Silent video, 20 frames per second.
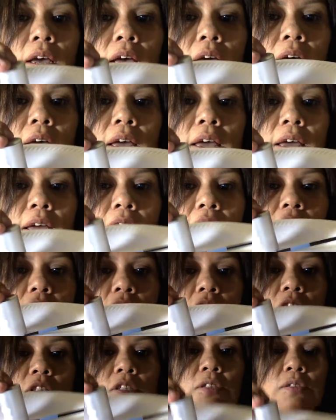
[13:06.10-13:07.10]
And
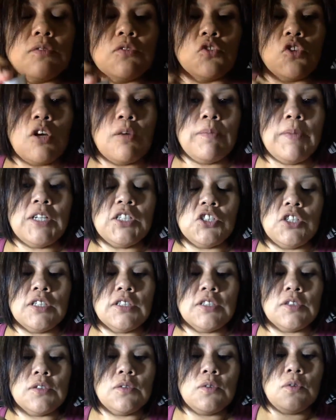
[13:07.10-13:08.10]
just drop my
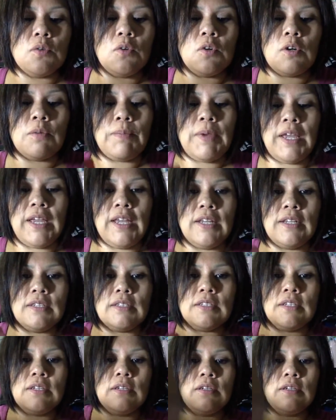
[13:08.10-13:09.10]
gesso or paint.